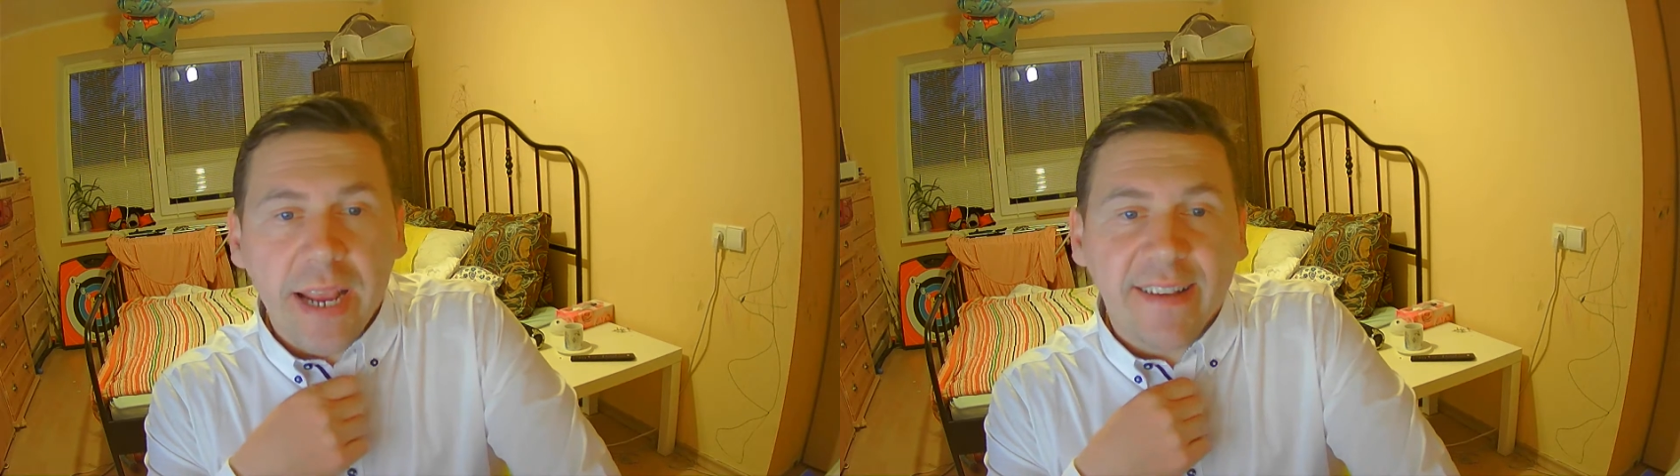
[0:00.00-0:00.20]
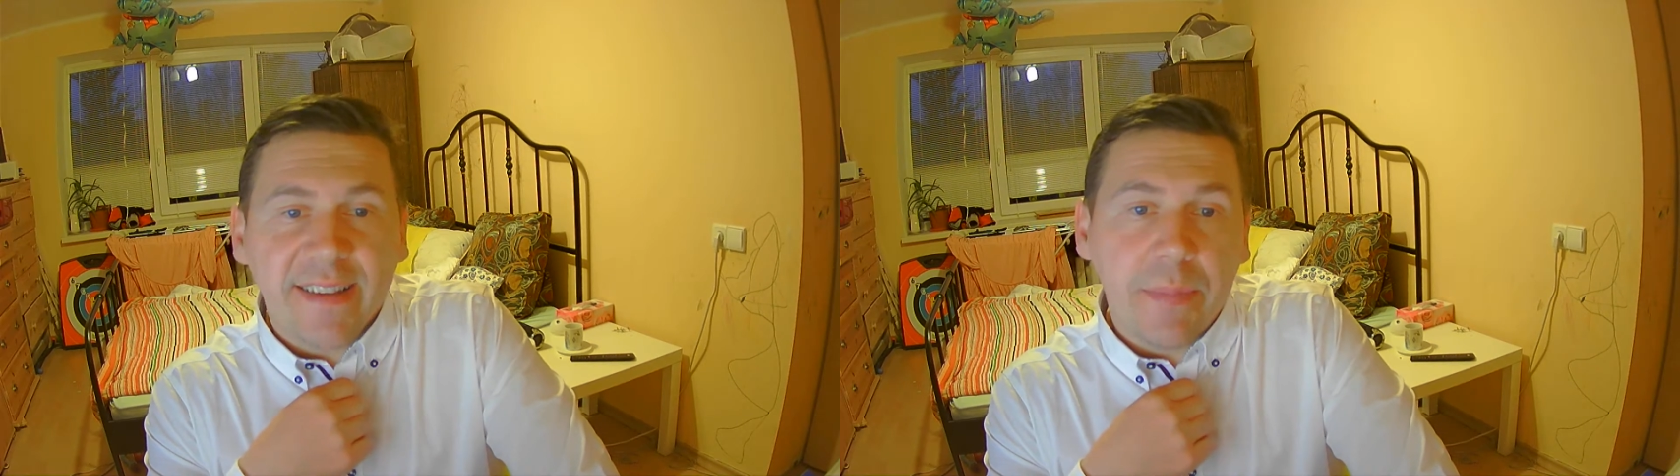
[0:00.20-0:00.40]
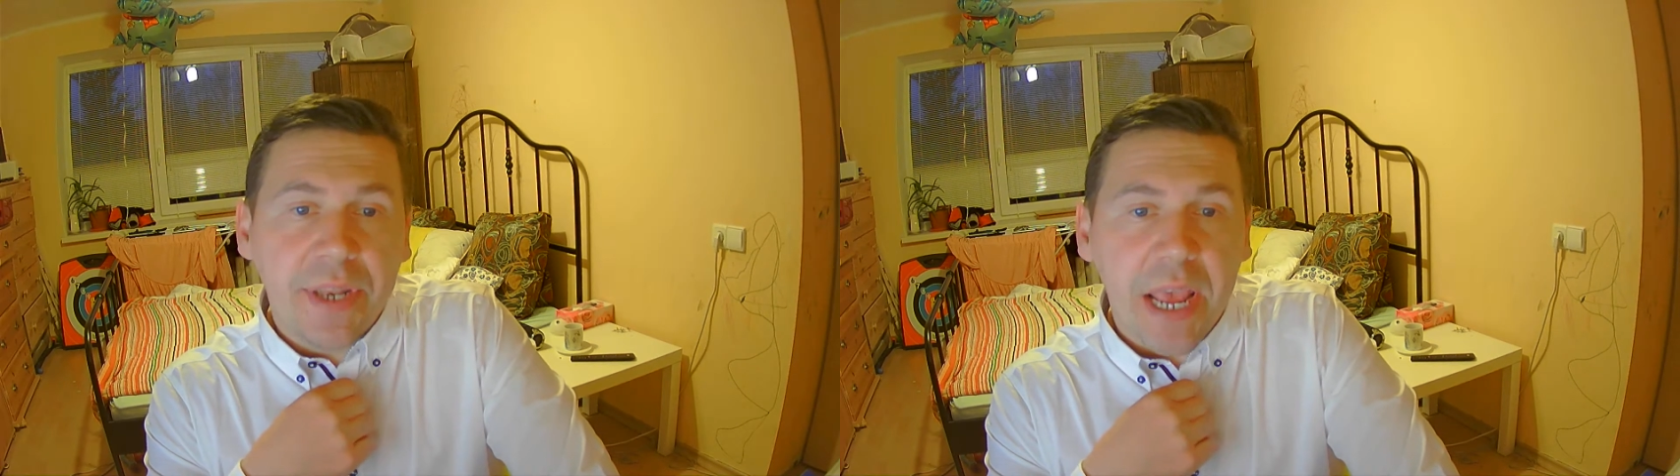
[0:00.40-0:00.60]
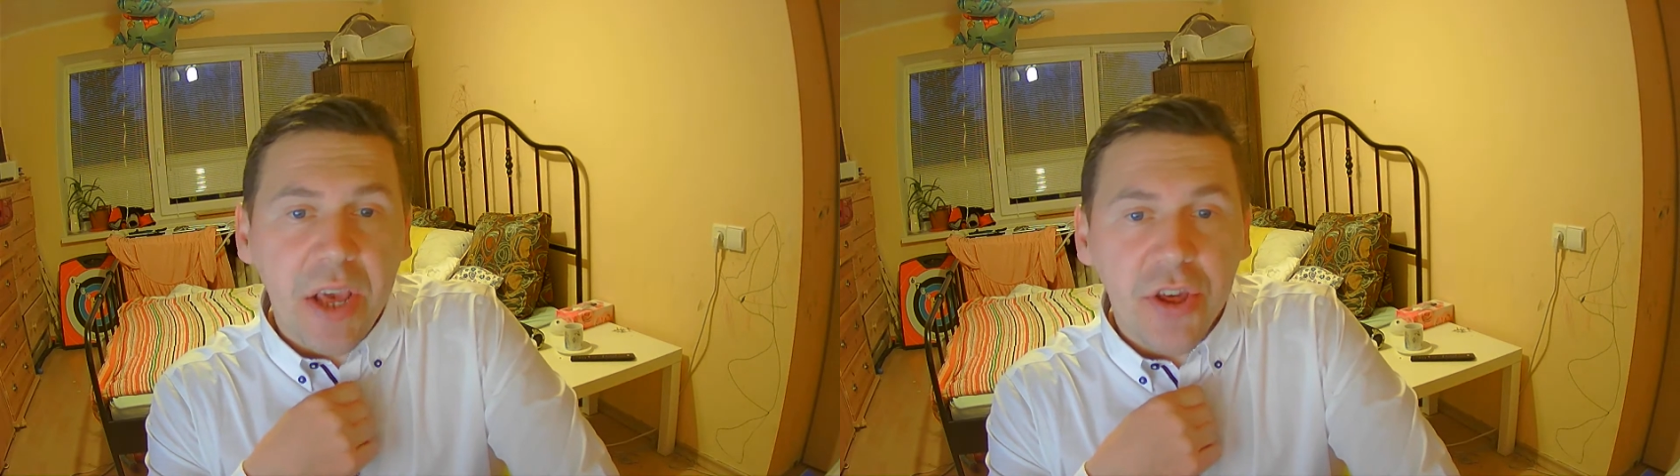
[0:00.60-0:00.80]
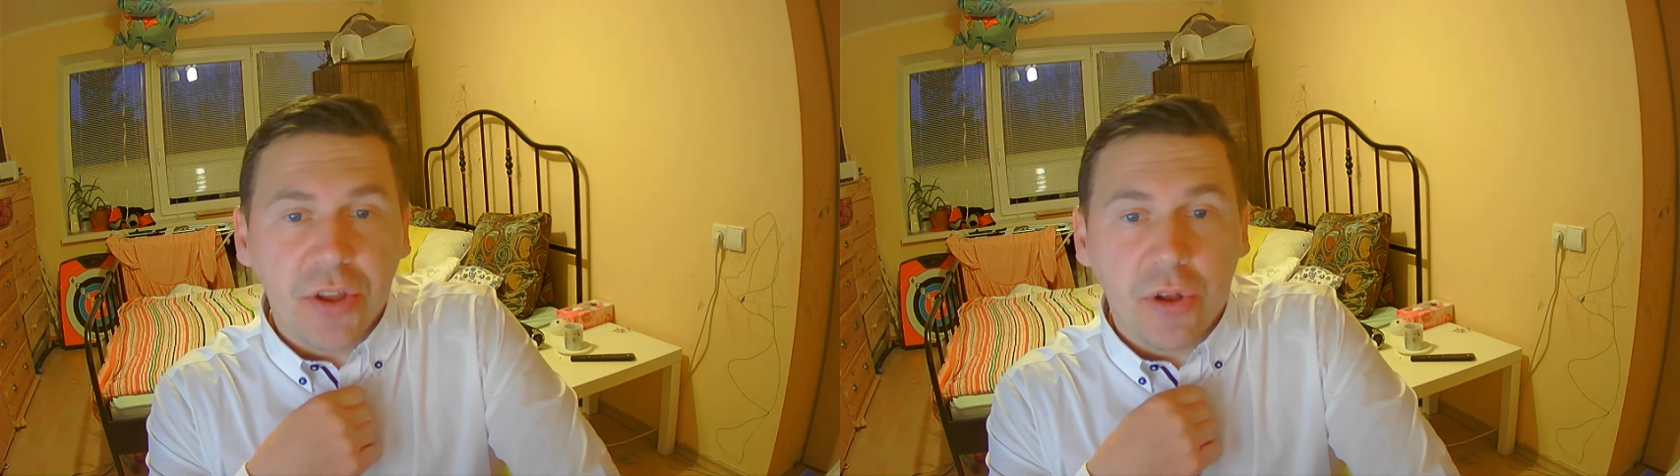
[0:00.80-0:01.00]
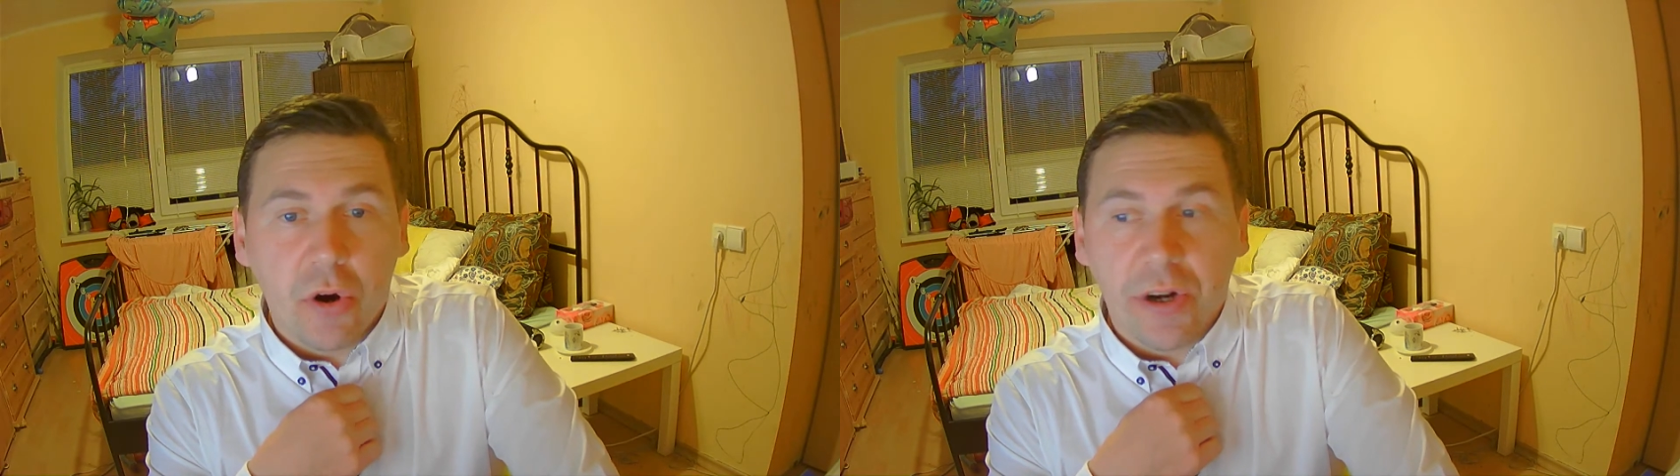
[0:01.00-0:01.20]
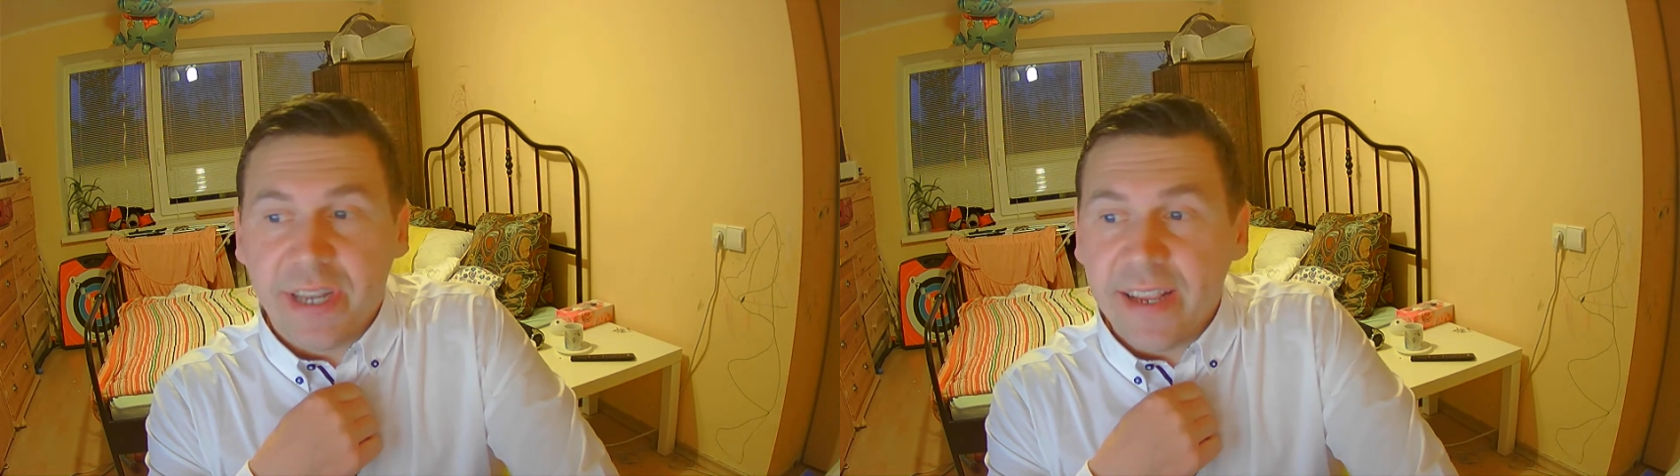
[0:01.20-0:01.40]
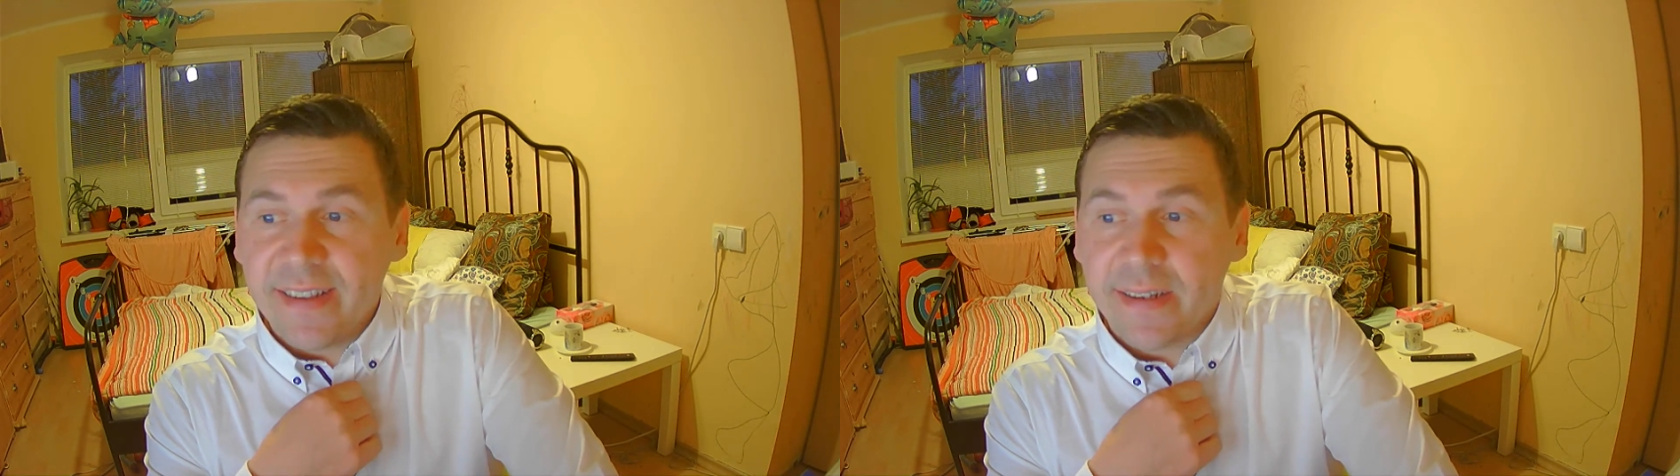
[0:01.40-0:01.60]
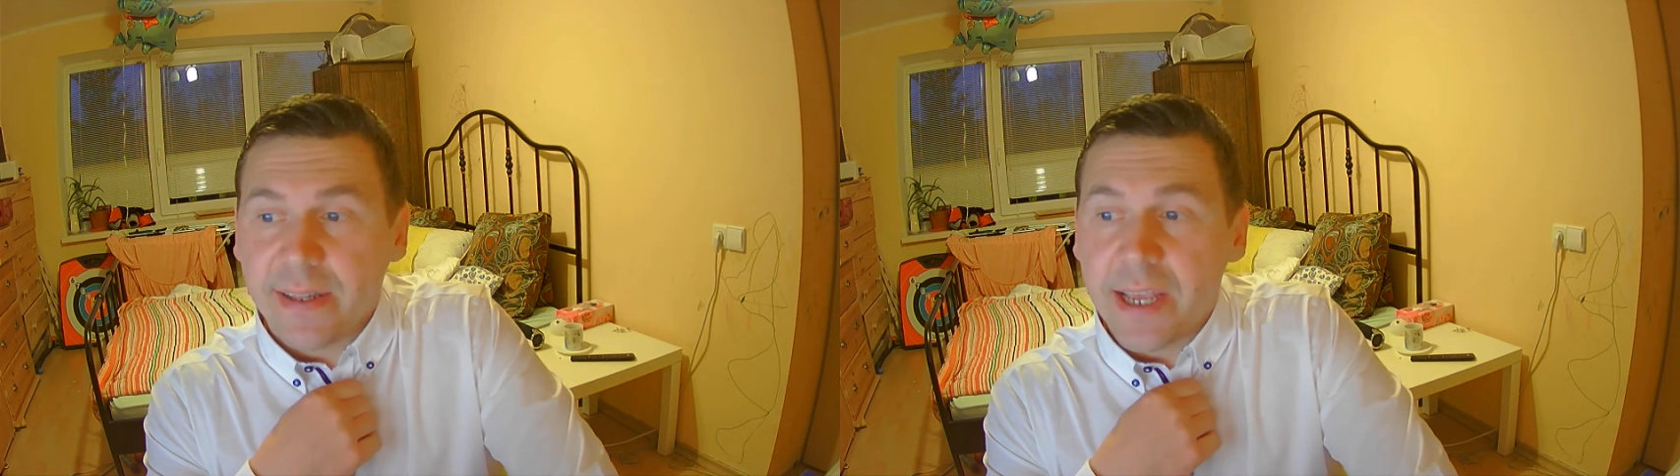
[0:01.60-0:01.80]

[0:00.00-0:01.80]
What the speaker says: examination or testing,